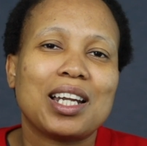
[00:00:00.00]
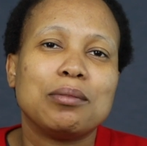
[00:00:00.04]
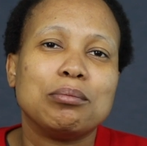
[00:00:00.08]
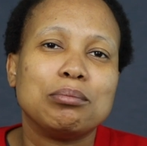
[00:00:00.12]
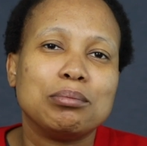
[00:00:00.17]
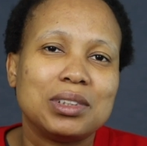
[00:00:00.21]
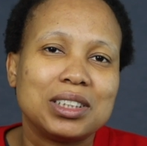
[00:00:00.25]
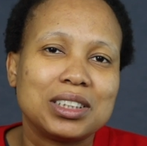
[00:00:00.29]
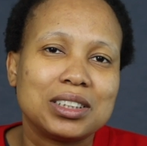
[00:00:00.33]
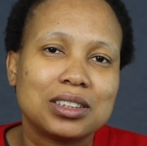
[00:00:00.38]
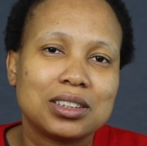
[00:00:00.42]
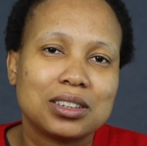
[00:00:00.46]
I
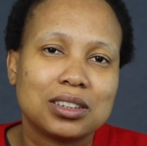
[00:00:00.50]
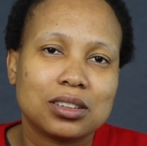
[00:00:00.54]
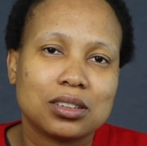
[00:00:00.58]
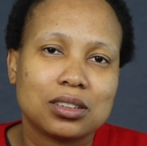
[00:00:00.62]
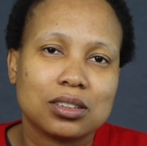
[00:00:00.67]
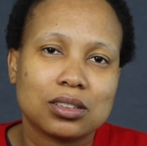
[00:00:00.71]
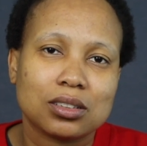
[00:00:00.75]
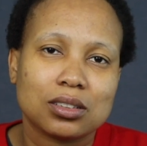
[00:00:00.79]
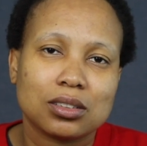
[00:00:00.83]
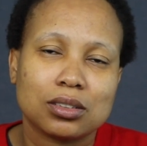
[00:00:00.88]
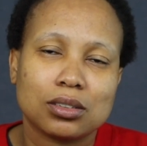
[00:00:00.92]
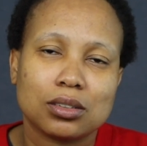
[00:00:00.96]

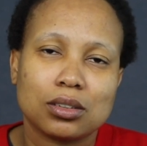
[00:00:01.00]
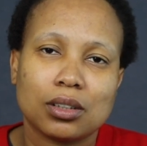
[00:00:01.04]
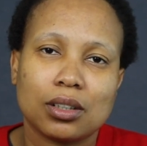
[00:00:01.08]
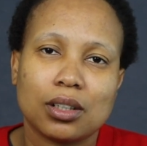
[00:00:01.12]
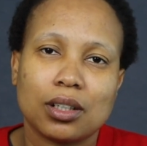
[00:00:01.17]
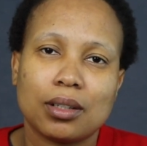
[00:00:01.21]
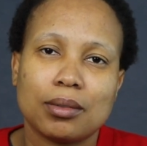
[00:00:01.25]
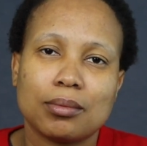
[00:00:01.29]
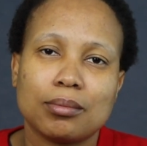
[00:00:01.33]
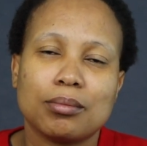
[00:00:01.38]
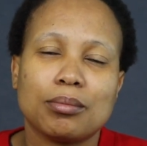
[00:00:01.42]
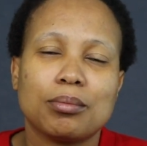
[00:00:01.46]
missed,
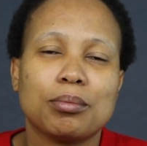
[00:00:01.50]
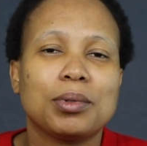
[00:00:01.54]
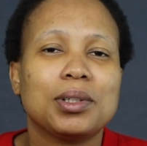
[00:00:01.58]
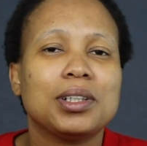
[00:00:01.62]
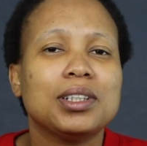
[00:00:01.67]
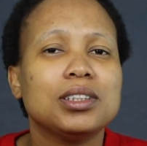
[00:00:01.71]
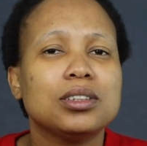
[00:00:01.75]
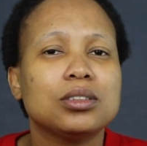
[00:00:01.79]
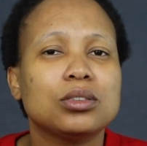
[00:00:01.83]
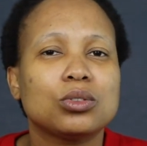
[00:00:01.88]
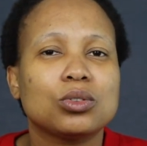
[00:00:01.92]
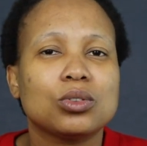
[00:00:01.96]

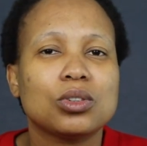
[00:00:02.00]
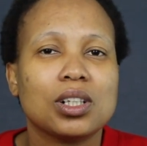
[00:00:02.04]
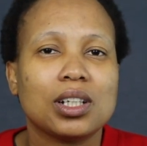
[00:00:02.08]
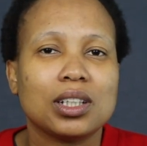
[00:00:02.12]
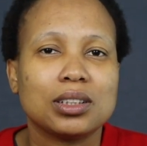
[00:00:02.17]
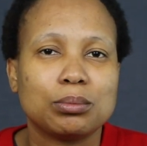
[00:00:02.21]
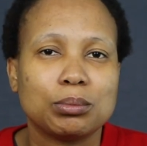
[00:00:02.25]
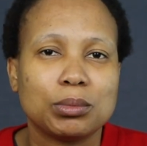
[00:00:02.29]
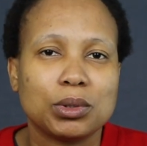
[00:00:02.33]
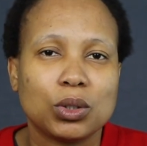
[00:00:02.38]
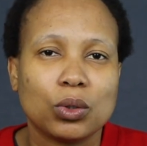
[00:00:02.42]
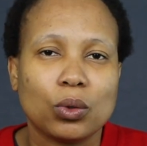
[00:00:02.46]
please do
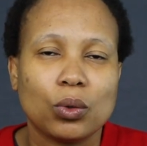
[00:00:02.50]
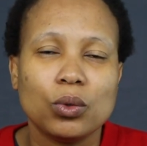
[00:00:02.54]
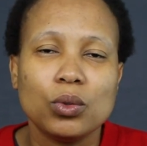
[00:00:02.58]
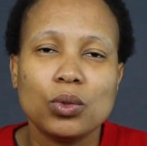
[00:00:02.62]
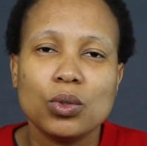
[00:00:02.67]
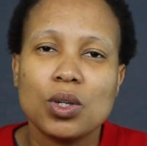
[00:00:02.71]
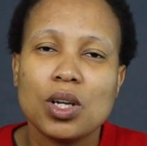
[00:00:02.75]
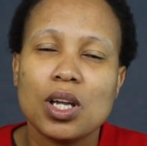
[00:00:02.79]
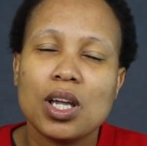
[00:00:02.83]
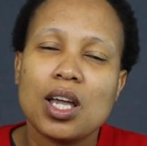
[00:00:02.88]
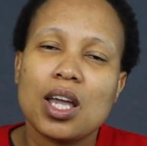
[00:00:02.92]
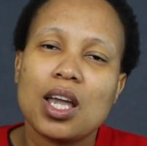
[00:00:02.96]
let me know,
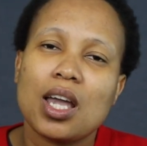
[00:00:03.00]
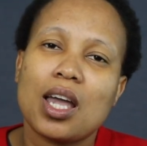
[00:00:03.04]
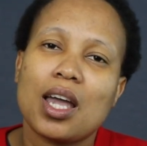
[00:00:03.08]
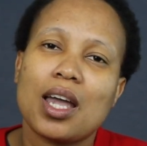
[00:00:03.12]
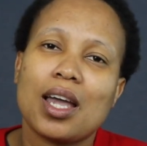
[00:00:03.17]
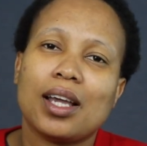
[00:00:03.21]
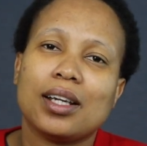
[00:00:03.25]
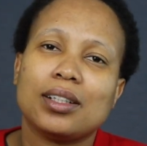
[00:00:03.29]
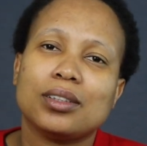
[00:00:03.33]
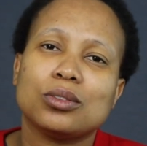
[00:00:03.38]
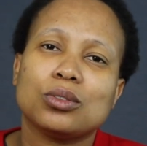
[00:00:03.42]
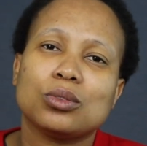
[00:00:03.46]

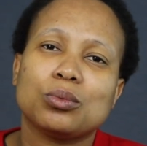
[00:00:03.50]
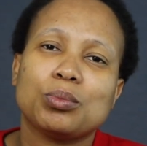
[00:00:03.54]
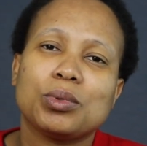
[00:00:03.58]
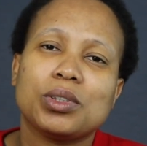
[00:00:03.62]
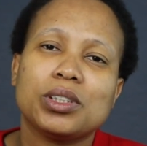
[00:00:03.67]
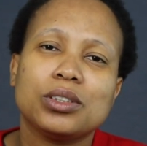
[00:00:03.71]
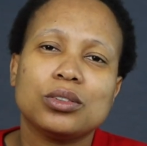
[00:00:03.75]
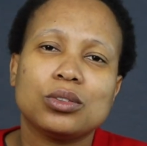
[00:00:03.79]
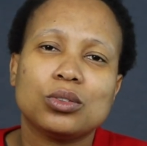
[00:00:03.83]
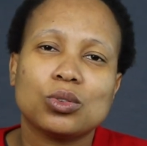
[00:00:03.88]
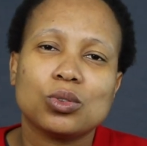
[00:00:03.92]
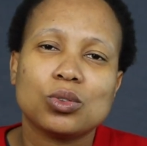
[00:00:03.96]
and
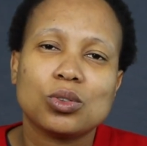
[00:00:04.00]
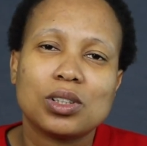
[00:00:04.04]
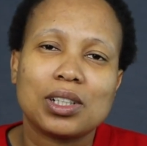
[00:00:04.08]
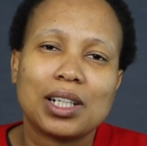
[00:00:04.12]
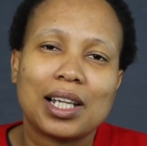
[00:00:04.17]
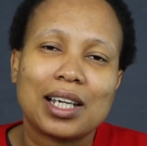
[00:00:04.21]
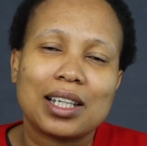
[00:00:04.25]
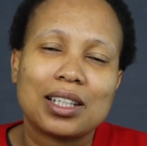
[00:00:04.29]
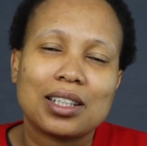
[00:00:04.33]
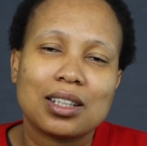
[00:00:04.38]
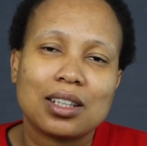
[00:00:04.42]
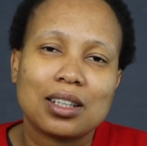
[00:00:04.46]
please do
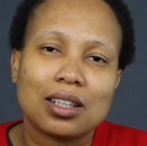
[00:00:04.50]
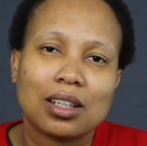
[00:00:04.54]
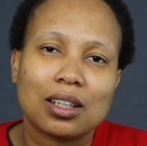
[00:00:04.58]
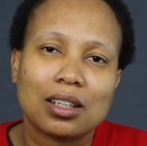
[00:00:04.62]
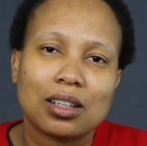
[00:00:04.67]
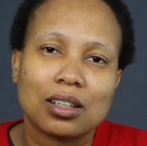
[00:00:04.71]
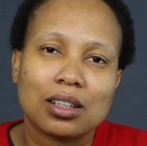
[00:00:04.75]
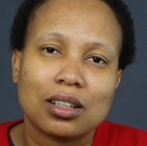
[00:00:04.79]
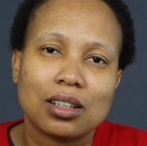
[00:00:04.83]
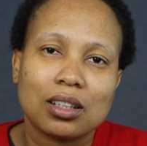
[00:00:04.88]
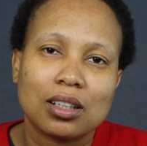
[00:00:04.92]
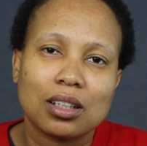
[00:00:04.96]
like
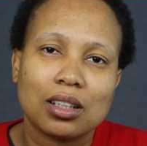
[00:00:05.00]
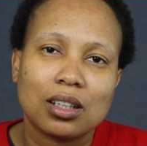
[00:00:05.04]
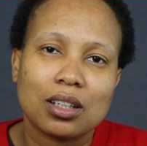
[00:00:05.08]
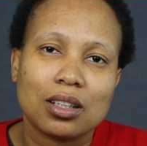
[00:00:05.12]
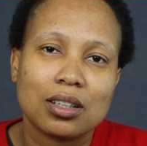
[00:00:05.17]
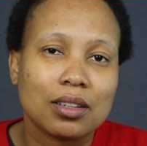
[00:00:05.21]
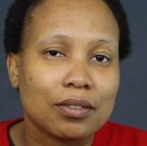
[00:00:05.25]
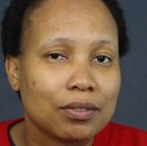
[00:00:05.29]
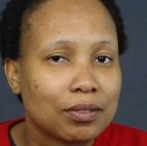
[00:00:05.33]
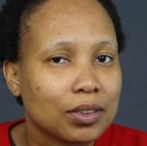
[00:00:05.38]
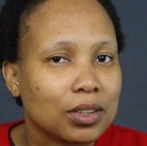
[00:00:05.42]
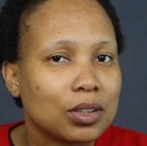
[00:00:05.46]
the
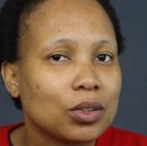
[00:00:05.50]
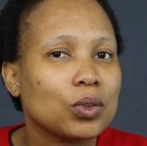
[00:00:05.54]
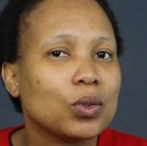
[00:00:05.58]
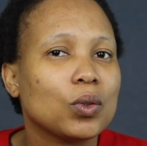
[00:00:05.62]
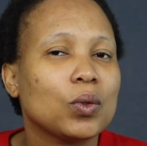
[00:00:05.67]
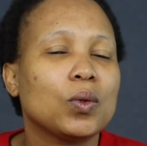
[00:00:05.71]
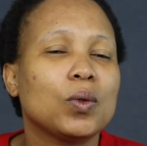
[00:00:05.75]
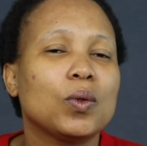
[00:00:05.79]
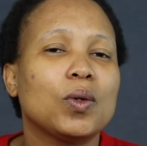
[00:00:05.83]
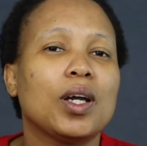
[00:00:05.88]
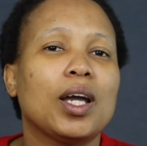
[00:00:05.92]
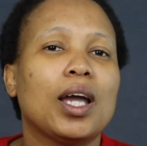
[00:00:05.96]

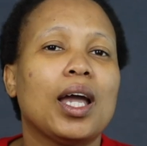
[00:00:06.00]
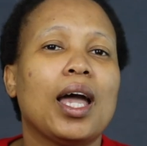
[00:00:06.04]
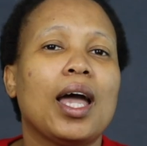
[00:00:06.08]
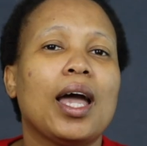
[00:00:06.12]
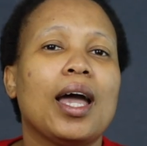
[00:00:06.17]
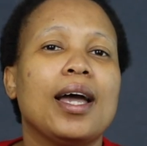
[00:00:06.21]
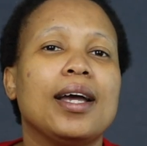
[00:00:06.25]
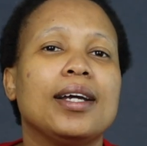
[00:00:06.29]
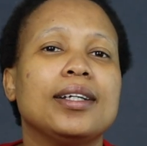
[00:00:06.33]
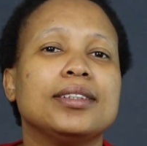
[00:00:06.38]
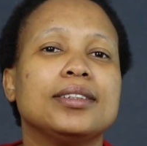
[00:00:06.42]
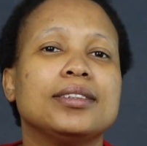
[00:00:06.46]
video,
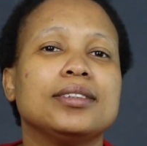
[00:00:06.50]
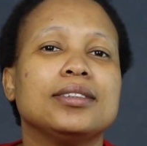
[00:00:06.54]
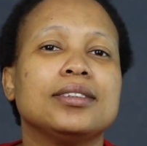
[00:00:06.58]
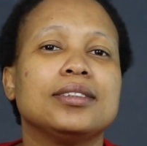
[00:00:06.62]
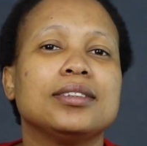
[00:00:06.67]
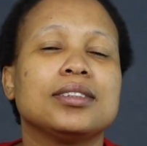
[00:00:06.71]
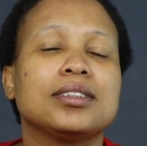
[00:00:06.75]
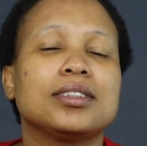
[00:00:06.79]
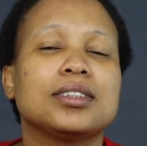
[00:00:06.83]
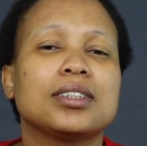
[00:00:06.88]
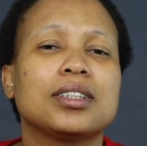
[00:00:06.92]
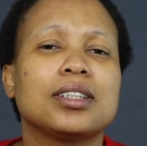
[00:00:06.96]

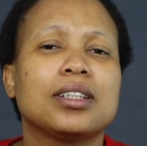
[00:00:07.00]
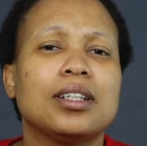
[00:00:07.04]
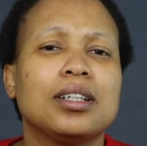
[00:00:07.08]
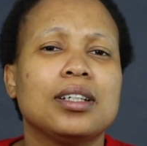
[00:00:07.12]
and